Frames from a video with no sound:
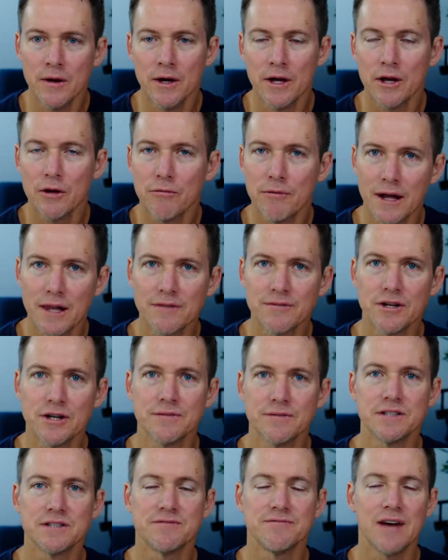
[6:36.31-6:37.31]
irrelevant of
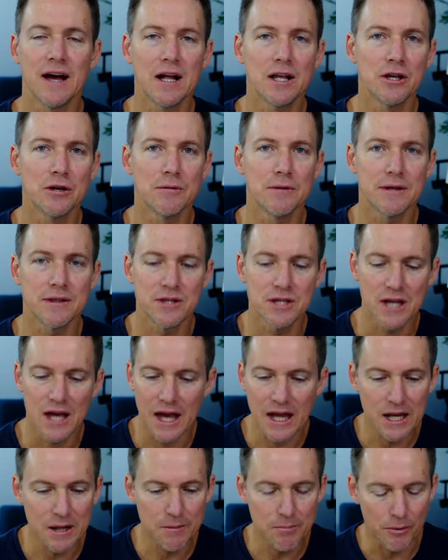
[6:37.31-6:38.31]
its value at
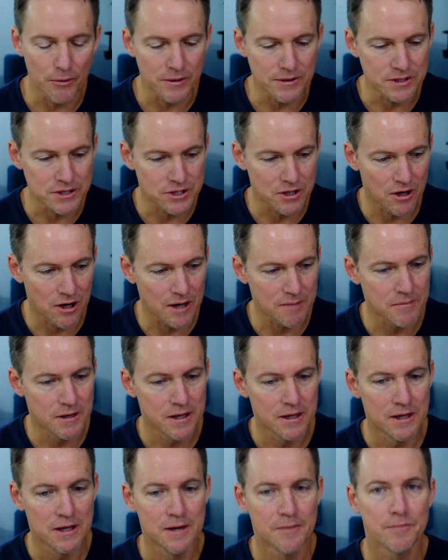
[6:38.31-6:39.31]
any point in time,
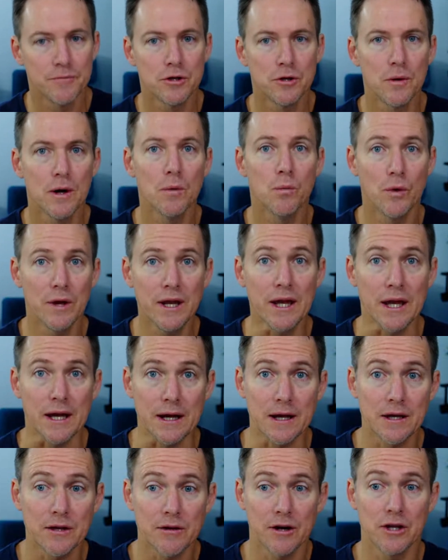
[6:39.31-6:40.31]
you are winning,
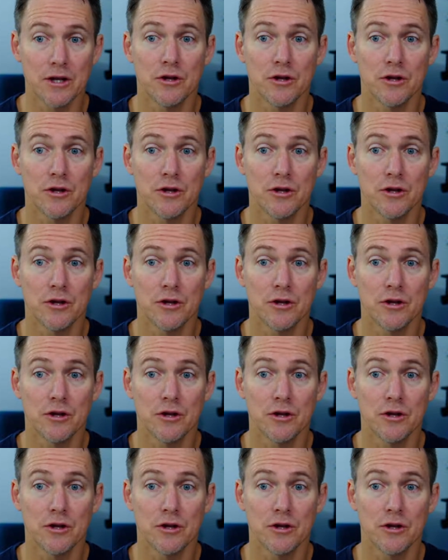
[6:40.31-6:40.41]
right?